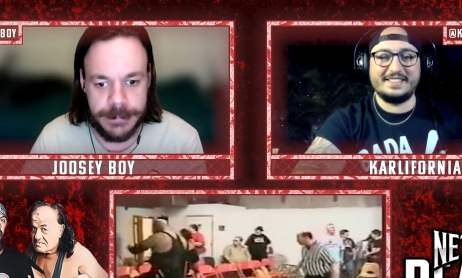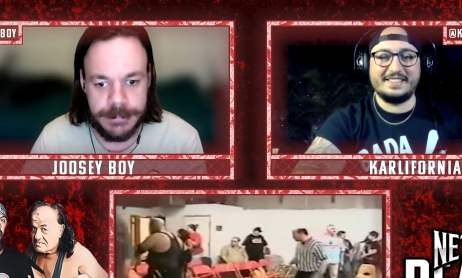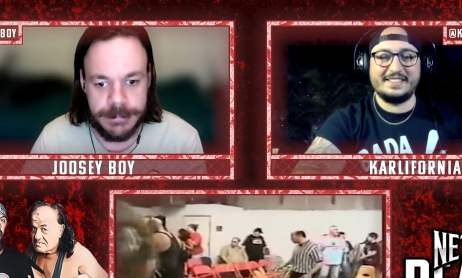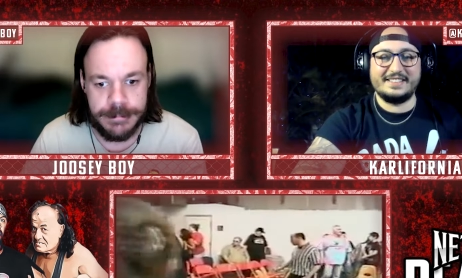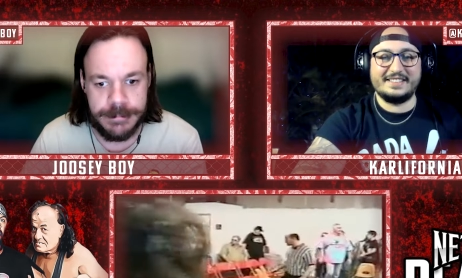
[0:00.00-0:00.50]

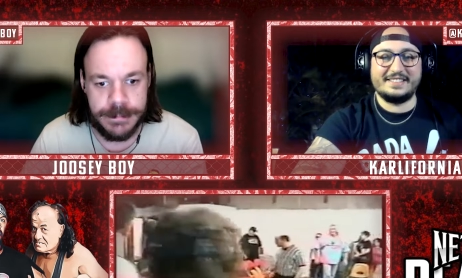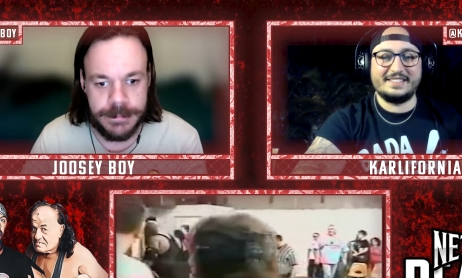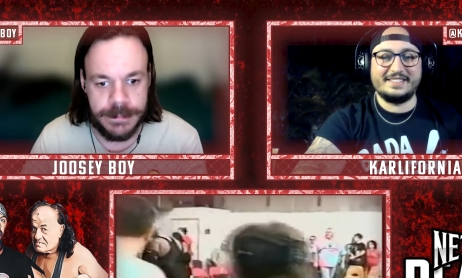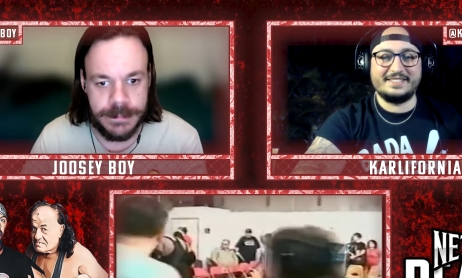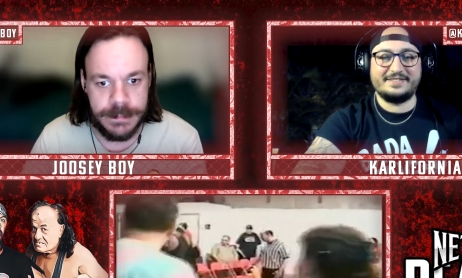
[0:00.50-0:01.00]

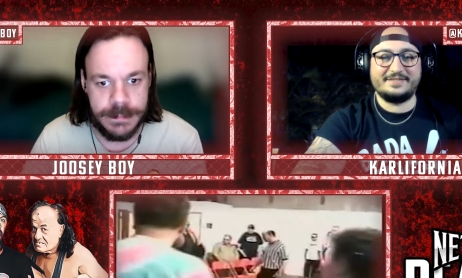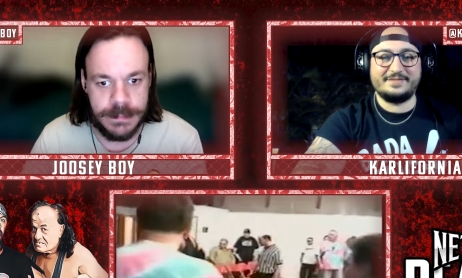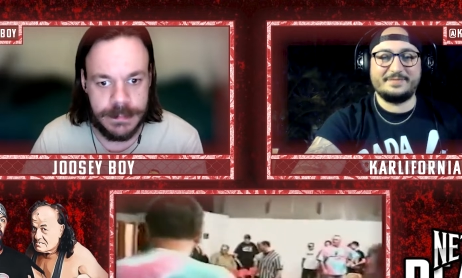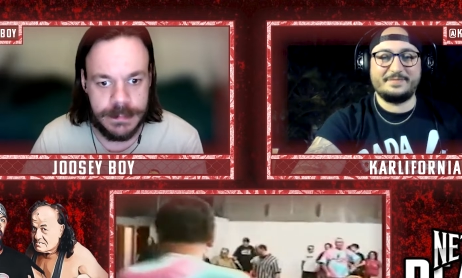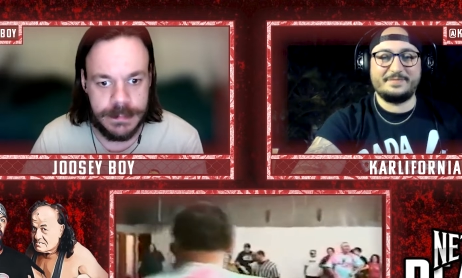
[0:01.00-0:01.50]

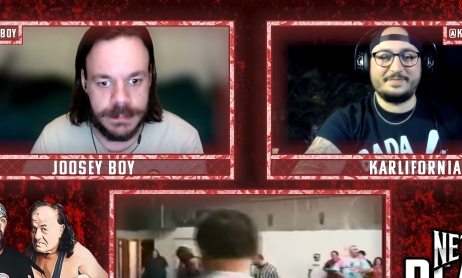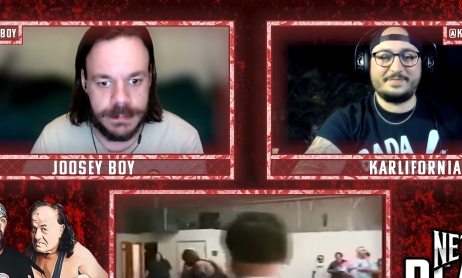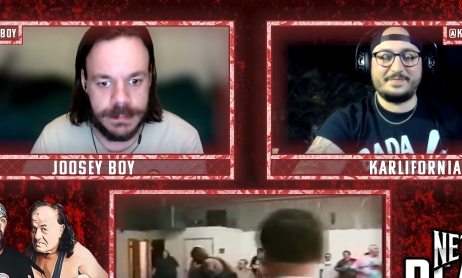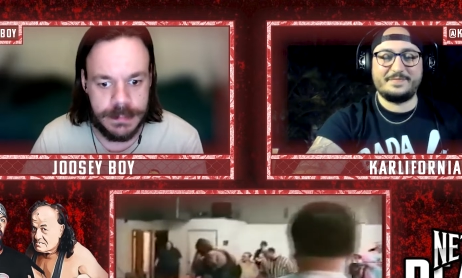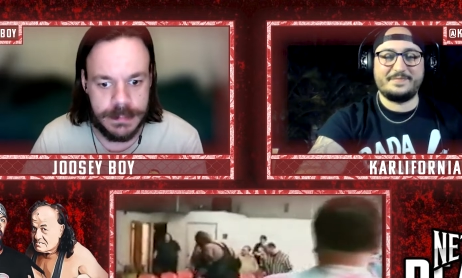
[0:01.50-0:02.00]

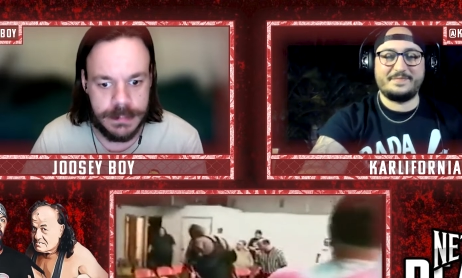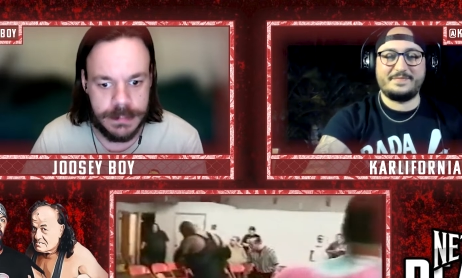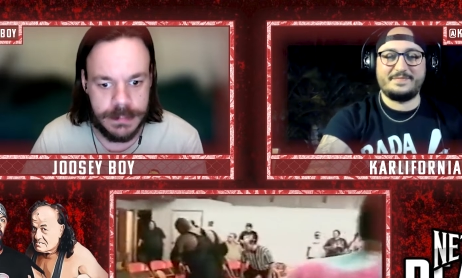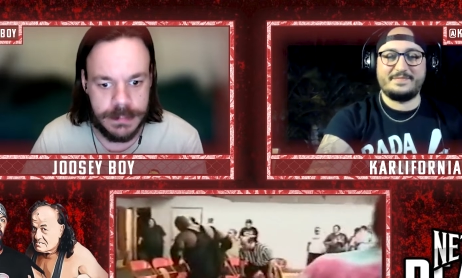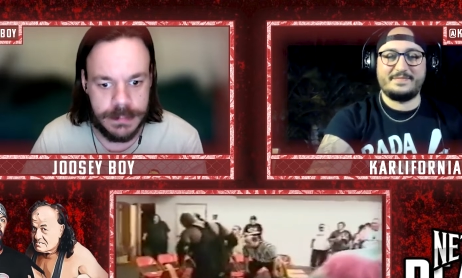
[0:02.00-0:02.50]

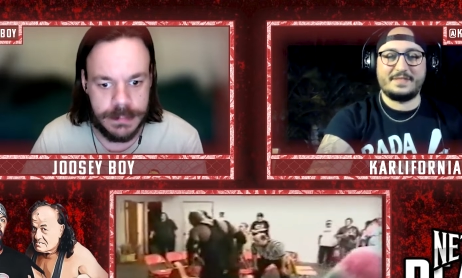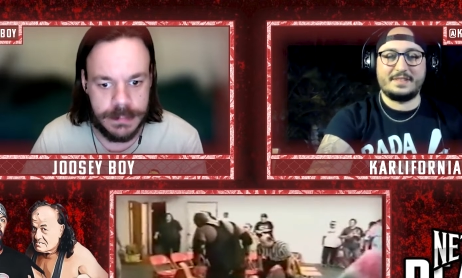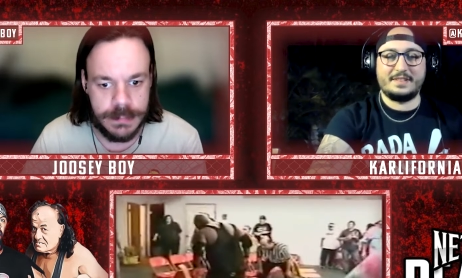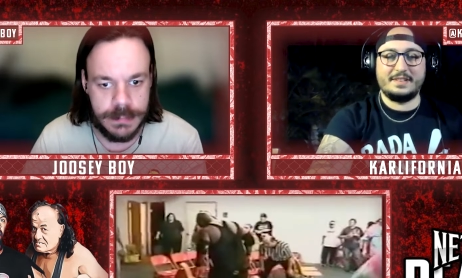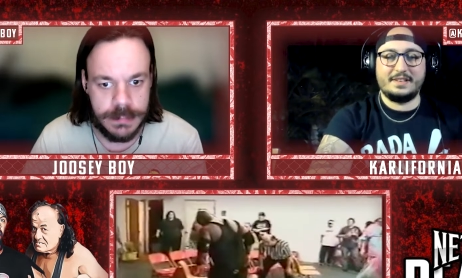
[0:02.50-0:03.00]

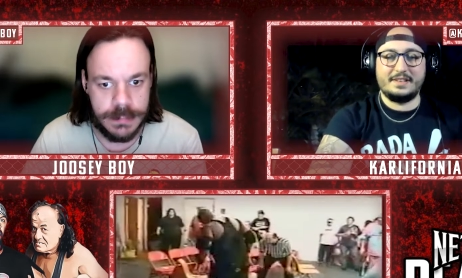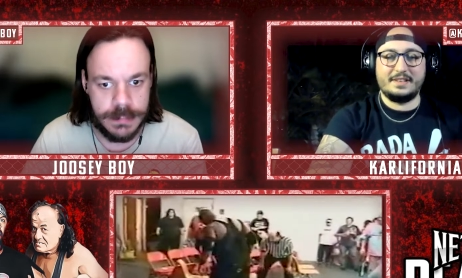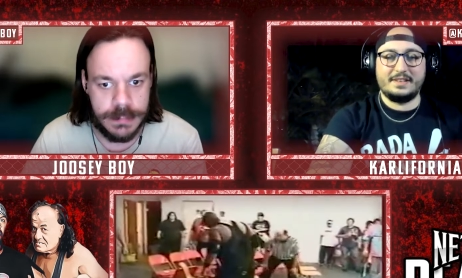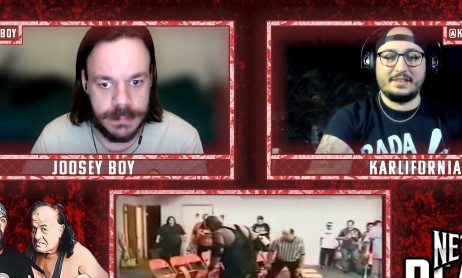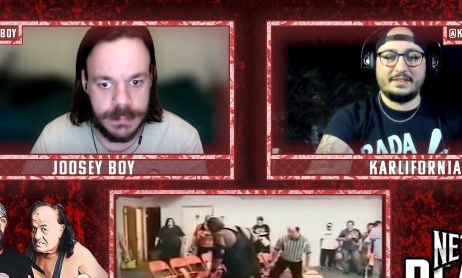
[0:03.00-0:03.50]

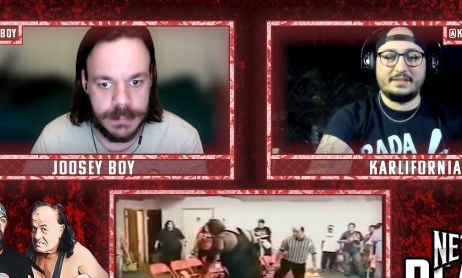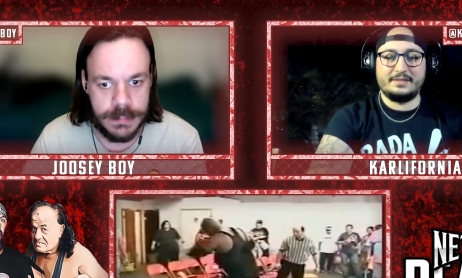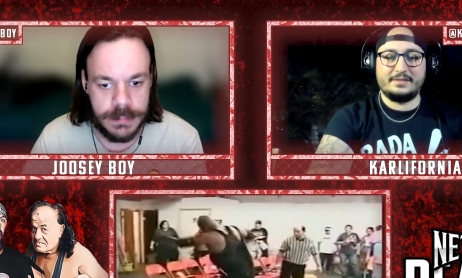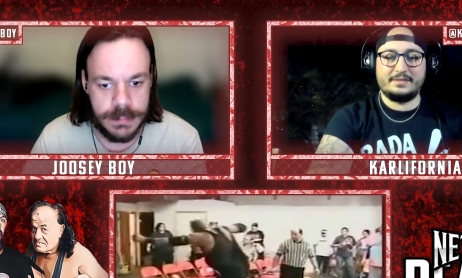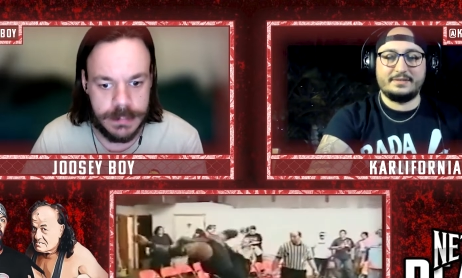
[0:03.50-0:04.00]

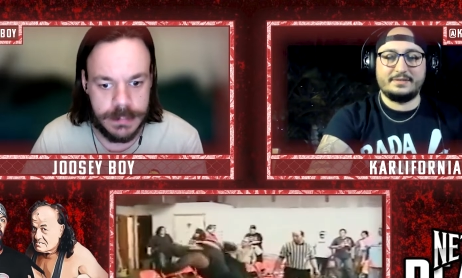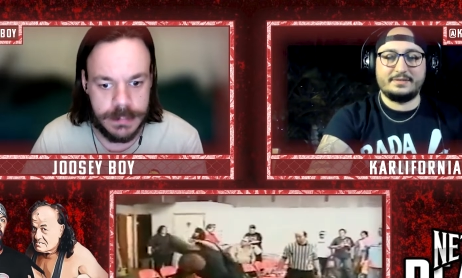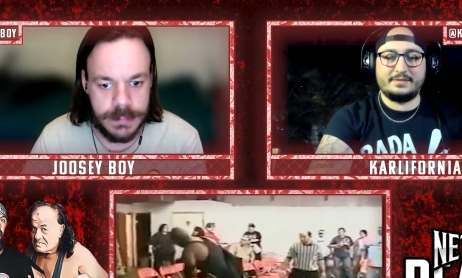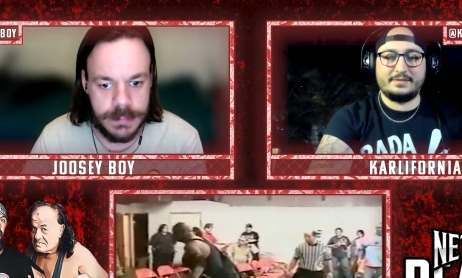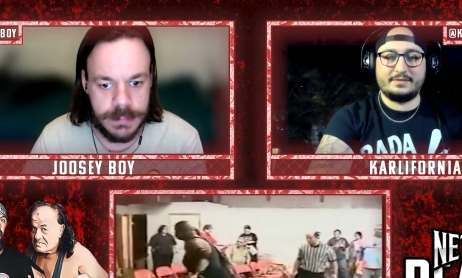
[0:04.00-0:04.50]

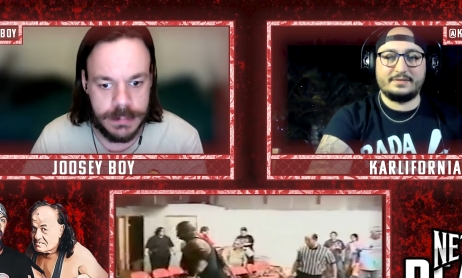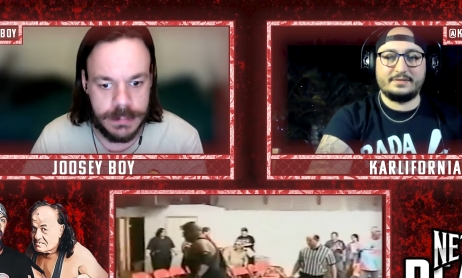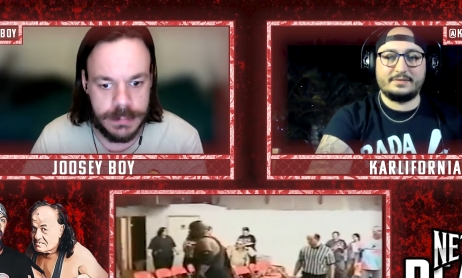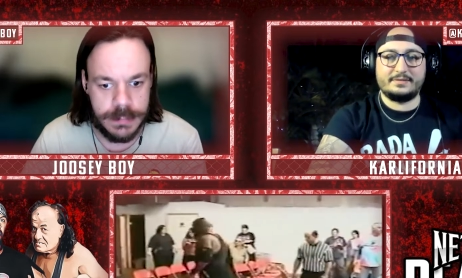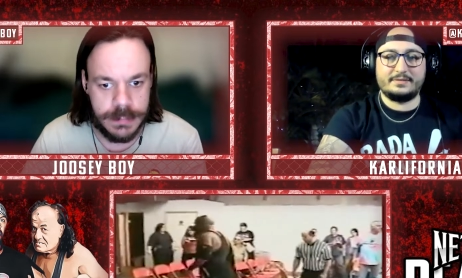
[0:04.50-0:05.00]

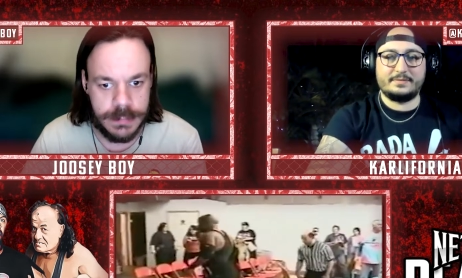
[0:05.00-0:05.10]
(no one is talking)